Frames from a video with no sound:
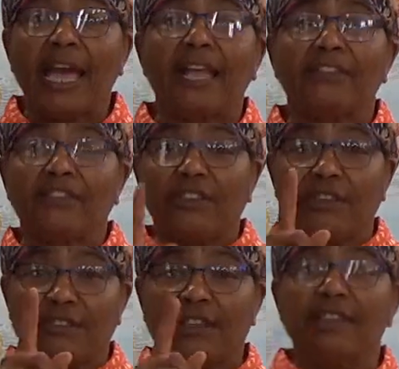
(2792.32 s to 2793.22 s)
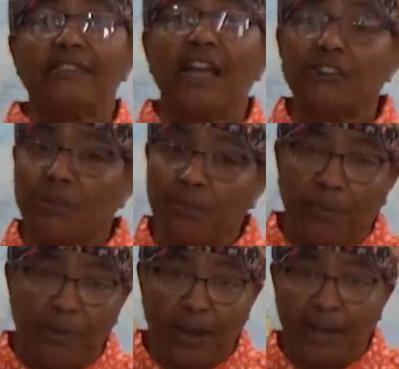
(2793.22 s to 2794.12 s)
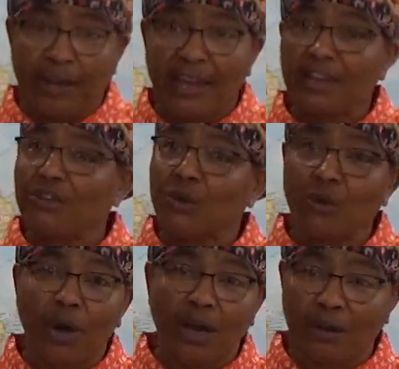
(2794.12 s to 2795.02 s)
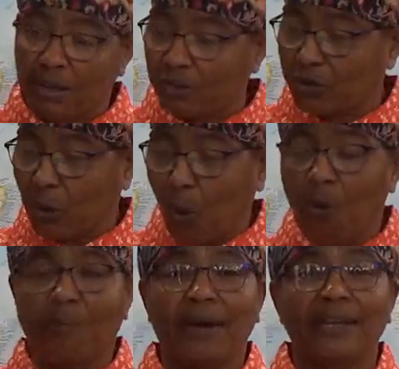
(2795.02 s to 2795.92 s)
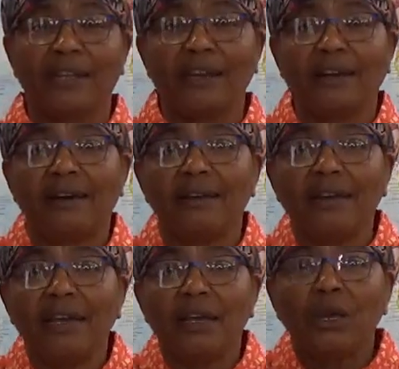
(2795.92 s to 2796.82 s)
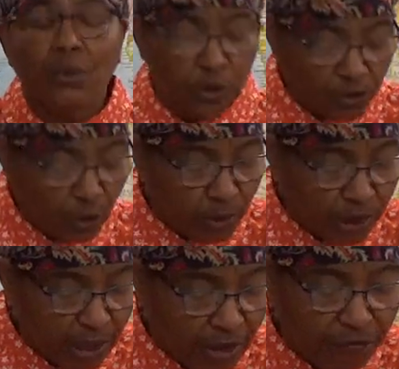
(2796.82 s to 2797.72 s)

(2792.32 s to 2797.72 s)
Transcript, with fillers: And cease not to pray and to cry unto Almighty Yah. We todah Yah